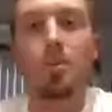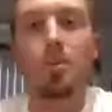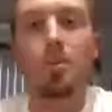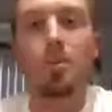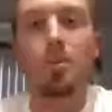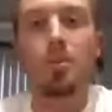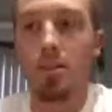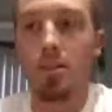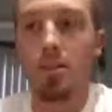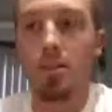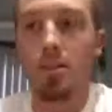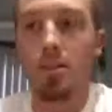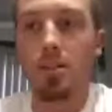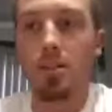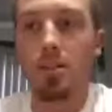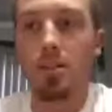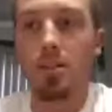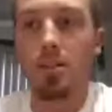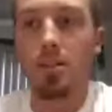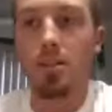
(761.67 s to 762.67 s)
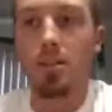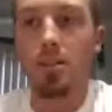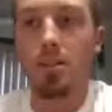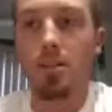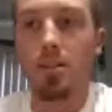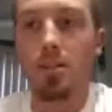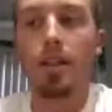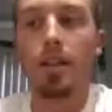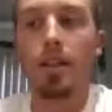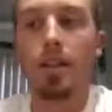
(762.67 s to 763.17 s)
season
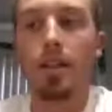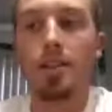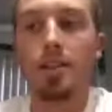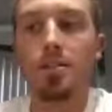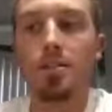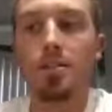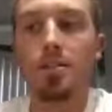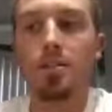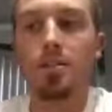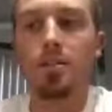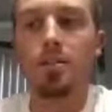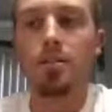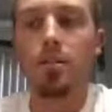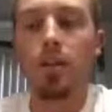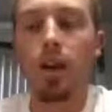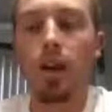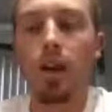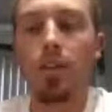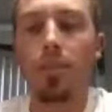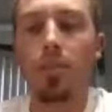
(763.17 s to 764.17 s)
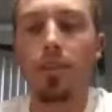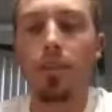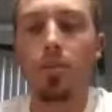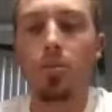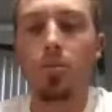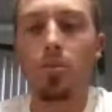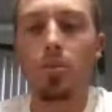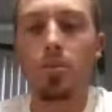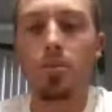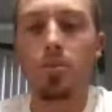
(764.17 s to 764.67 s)
against, I
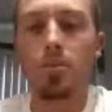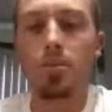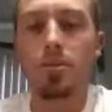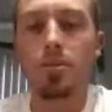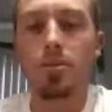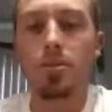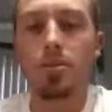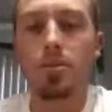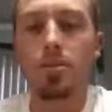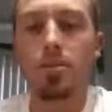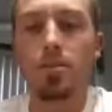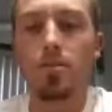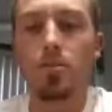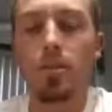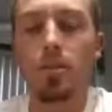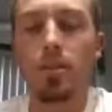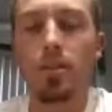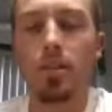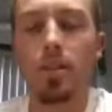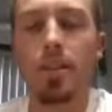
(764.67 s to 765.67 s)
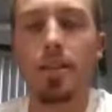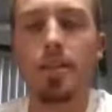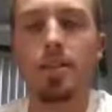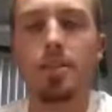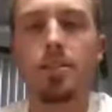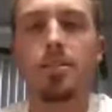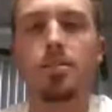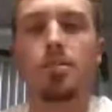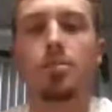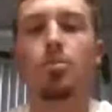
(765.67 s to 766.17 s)
think it was Twin
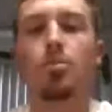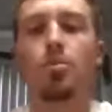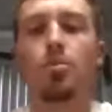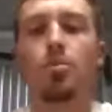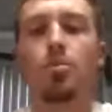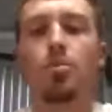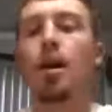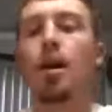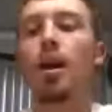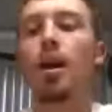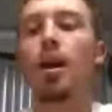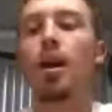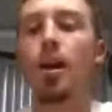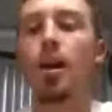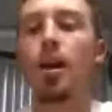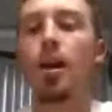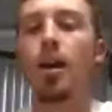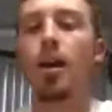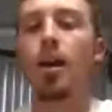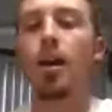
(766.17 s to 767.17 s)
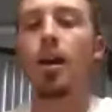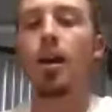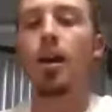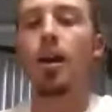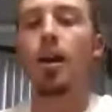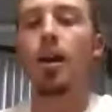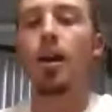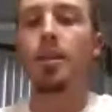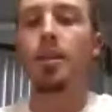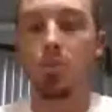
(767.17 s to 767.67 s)
Lakes, when I hit that
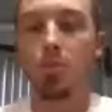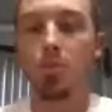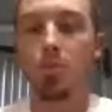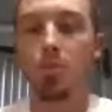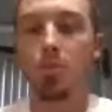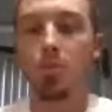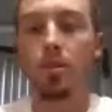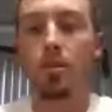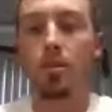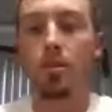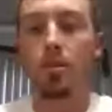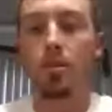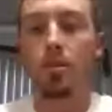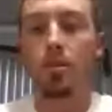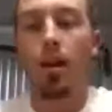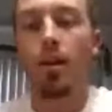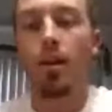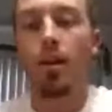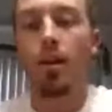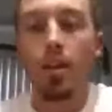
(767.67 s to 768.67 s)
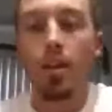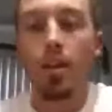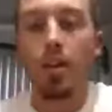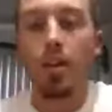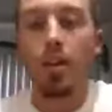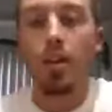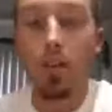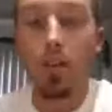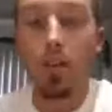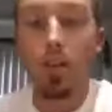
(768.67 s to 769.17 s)
buzzer beater to tie the
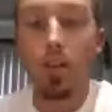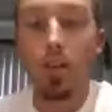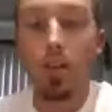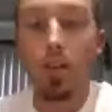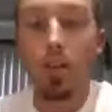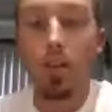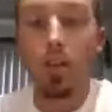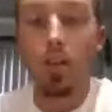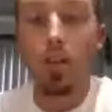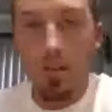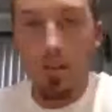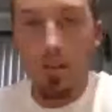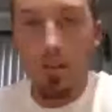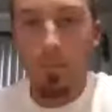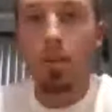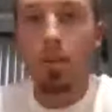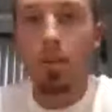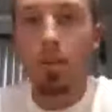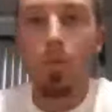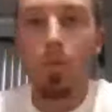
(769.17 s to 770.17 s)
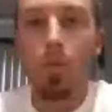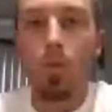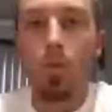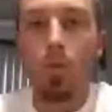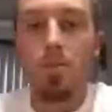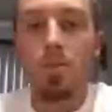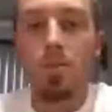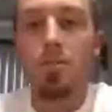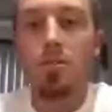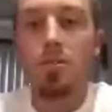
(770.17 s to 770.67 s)
game to make it go
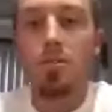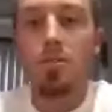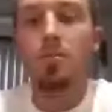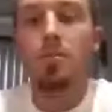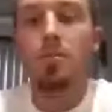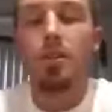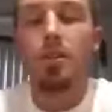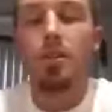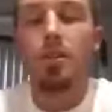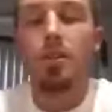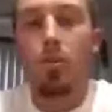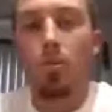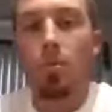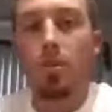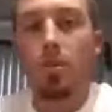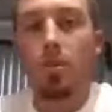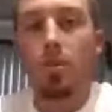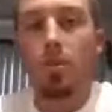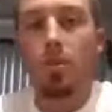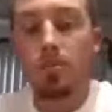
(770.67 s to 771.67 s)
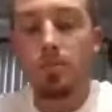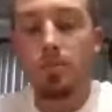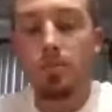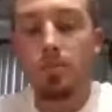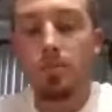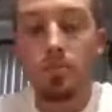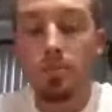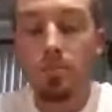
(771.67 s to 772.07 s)
into overtime in the corner.